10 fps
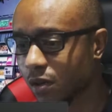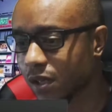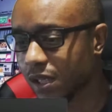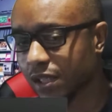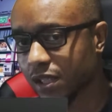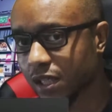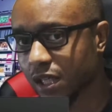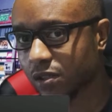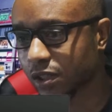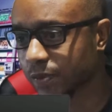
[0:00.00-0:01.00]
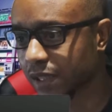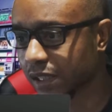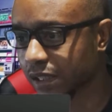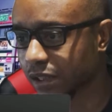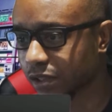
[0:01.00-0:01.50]
or Algo Expert. I
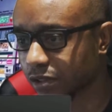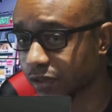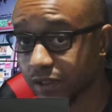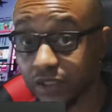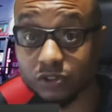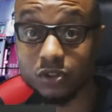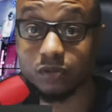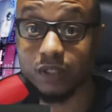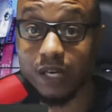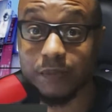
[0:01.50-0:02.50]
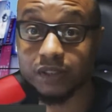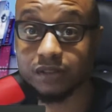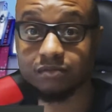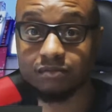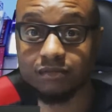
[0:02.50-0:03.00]
think is great. So I'm not
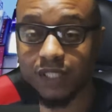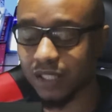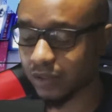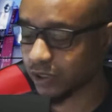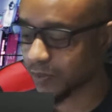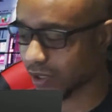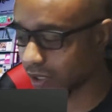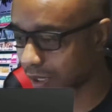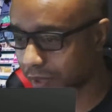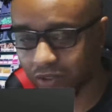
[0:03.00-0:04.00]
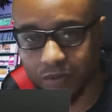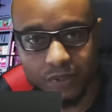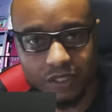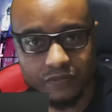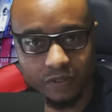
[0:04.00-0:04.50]
I make no
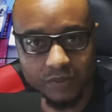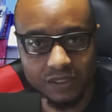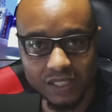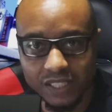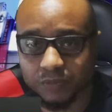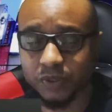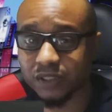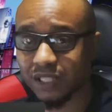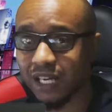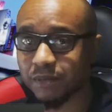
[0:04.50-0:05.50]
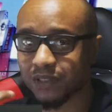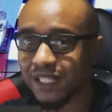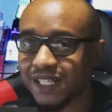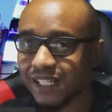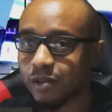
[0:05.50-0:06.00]
money from these guys, but I'm
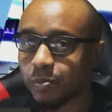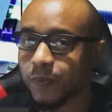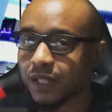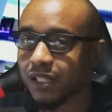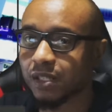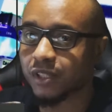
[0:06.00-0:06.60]
trying to help people out